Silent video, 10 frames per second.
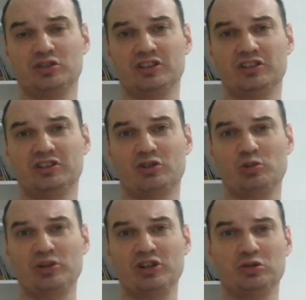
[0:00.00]
In
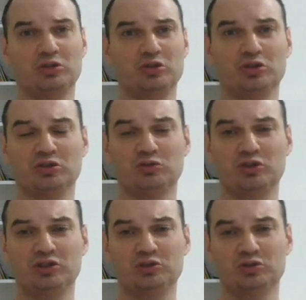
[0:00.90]
opening, you don't
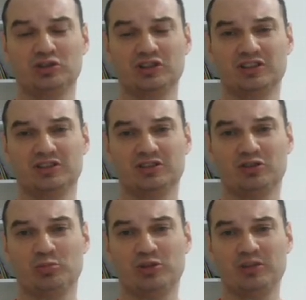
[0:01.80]
want to
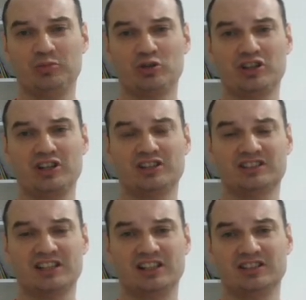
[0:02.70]
open up your king's
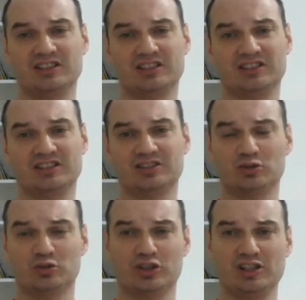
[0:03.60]
side
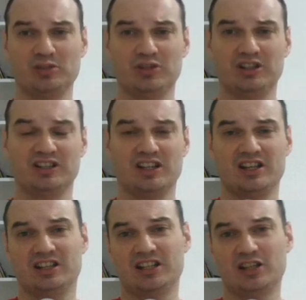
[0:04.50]
so early, but
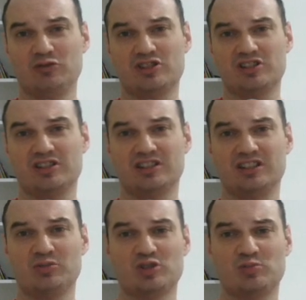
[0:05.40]
that was
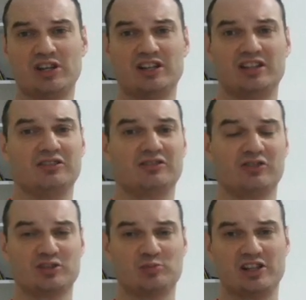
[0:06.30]
Diemer's plan in the
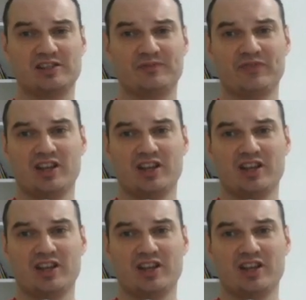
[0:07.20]
first place.